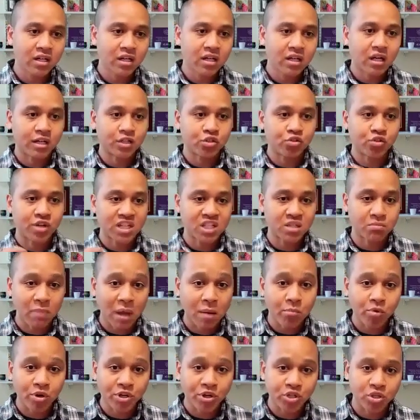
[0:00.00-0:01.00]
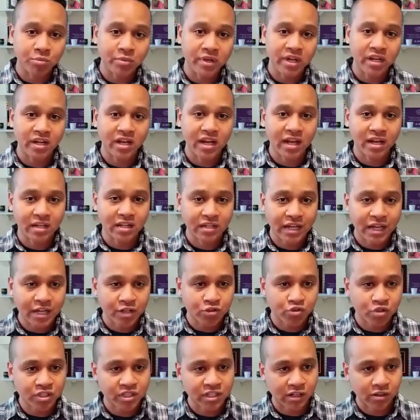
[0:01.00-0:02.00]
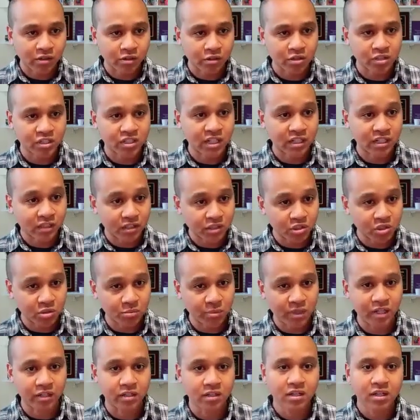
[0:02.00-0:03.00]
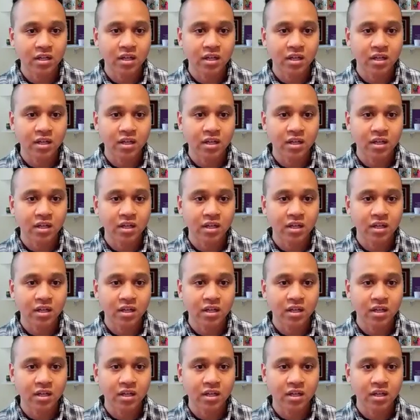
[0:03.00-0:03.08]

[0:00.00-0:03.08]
a transmembrane domain, and an intracellular signaling domain.